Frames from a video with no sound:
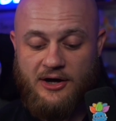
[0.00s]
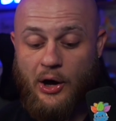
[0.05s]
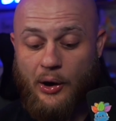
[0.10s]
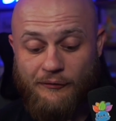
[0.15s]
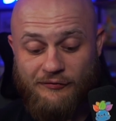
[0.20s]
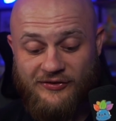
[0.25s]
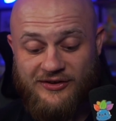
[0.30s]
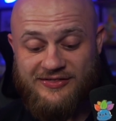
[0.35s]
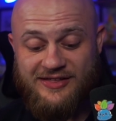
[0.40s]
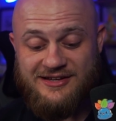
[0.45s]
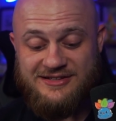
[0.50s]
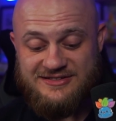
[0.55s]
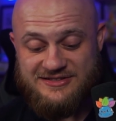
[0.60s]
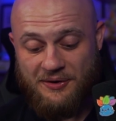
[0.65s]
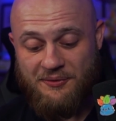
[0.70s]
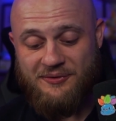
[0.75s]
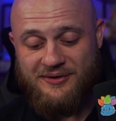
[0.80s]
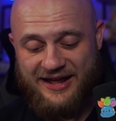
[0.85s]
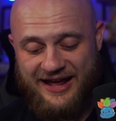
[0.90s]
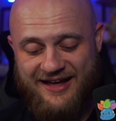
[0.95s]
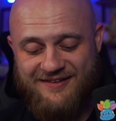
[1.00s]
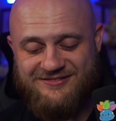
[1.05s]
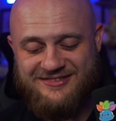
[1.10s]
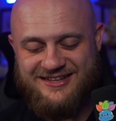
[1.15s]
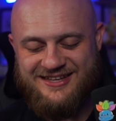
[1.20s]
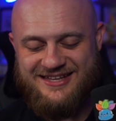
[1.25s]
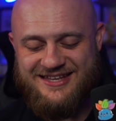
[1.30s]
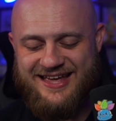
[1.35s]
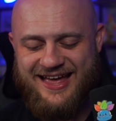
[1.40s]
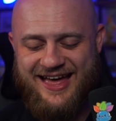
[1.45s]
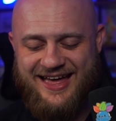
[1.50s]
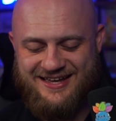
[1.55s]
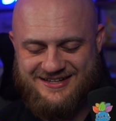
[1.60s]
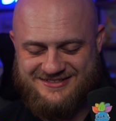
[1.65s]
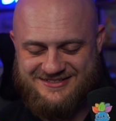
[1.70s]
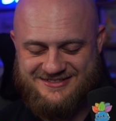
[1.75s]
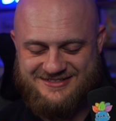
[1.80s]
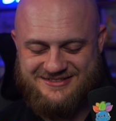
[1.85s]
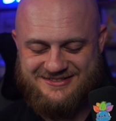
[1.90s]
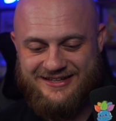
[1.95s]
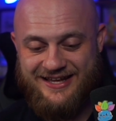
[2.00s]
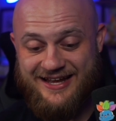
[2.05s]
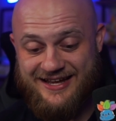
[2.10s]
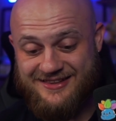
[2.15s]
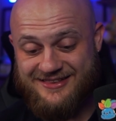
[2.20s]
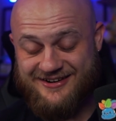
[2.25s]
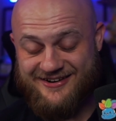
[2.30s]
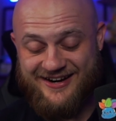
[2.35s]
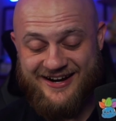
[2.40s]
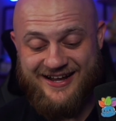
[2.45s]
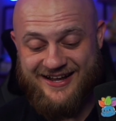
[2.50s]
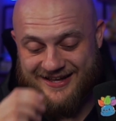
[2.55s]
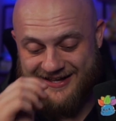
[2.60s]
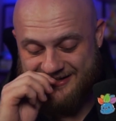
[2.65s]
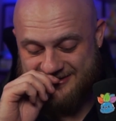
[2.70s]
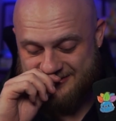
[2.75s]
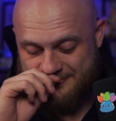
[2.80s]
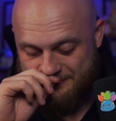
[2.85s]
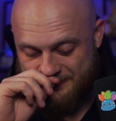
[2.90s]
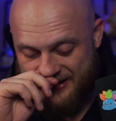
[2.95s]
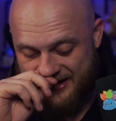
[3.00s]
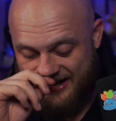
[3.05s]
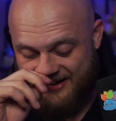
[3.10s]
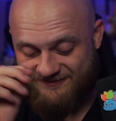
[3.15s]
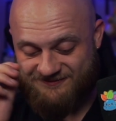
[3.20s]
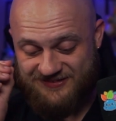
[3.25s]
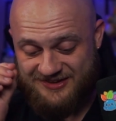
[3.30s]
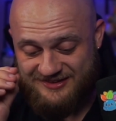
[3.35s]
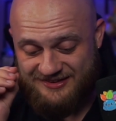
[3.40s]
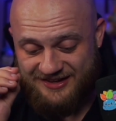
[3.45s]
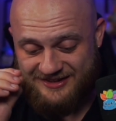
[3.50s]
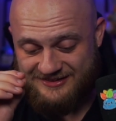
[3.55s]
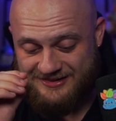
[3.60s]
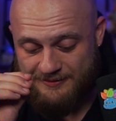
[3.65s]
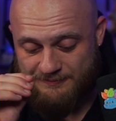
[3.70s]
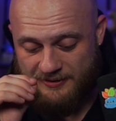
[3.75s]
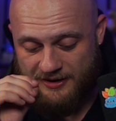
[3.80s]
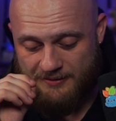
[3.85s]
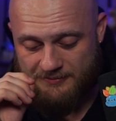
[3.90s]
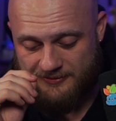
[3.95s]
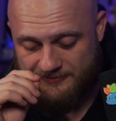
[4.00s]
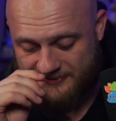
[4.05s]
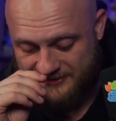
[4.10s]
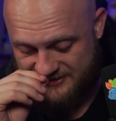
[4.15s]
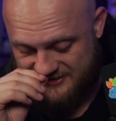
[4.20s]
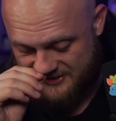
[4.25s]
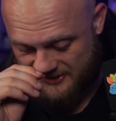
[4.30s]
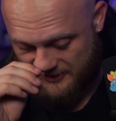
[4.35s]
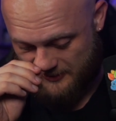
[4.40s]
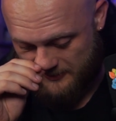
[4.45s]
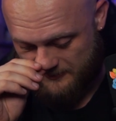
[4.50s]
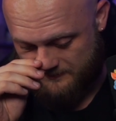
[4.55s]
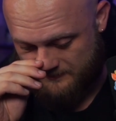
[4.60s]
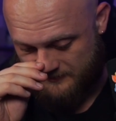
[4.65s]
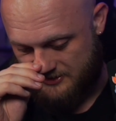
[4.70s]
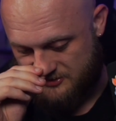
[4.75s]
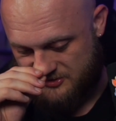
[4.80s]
Hopefully they don't have the EX in their hand, but I feel like they probably do.